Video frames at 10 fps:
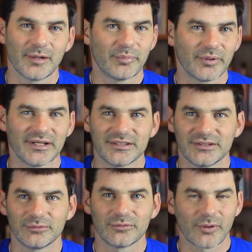But
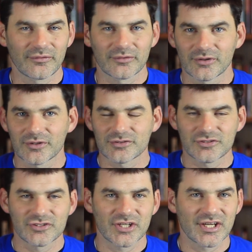you
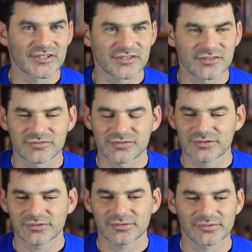northerners
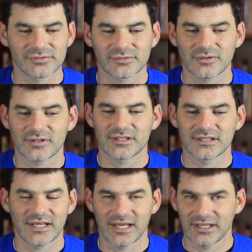just
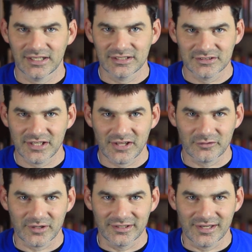can't get it
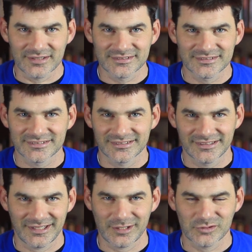together, I guess.
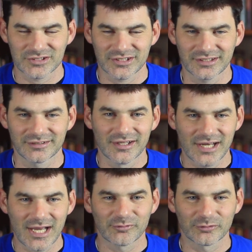I'm just kidding.
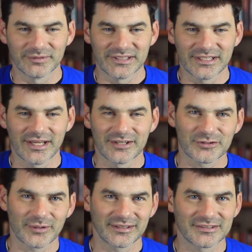I'm from Indiana,
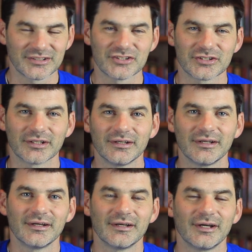so I can tease you.
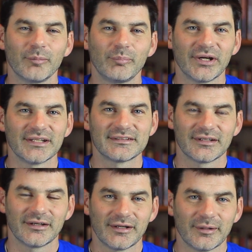But
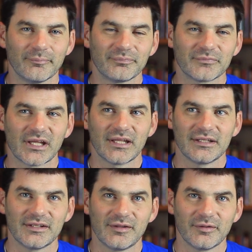
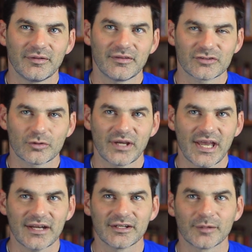so we
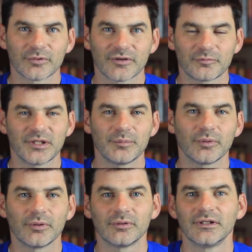had a number of
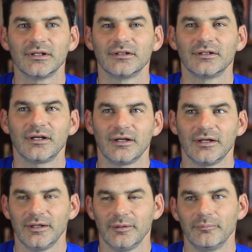people
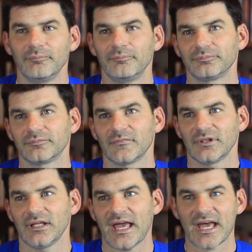
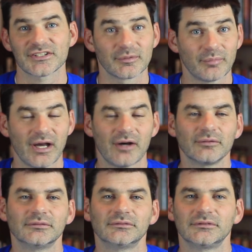ask
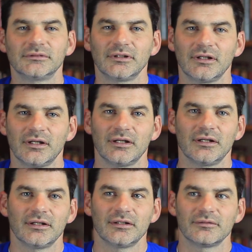about
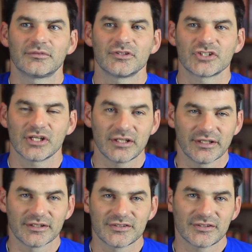
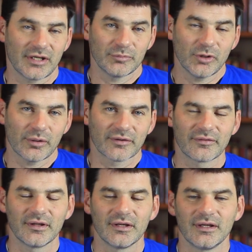shindigs up
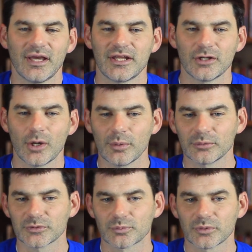north. And no
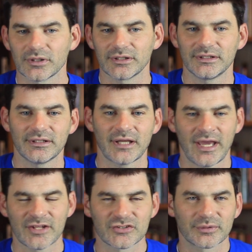one was really
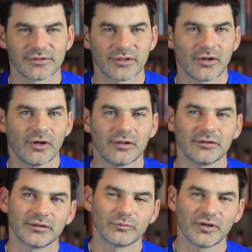answering the
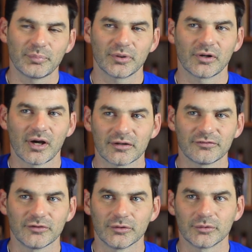call, and we put on a
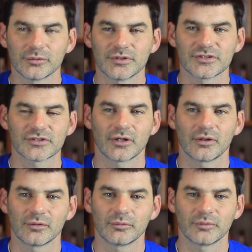few.
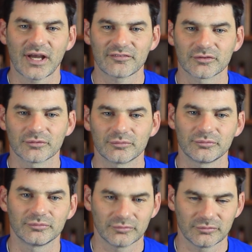So after
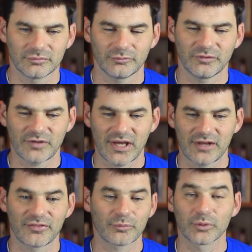we've
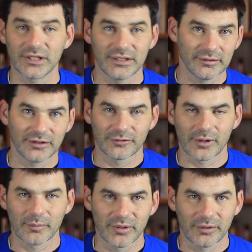had 3 under
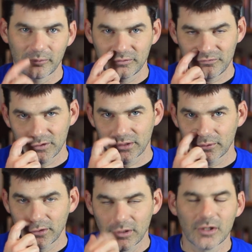our belt, we
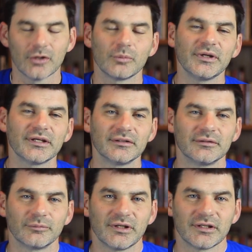figured we
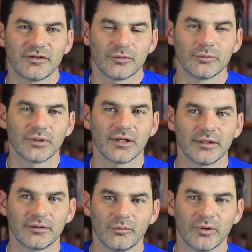can do
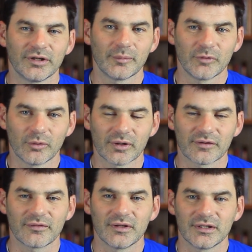one up
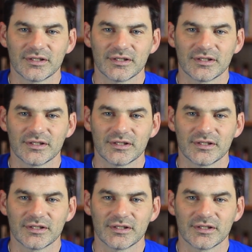north.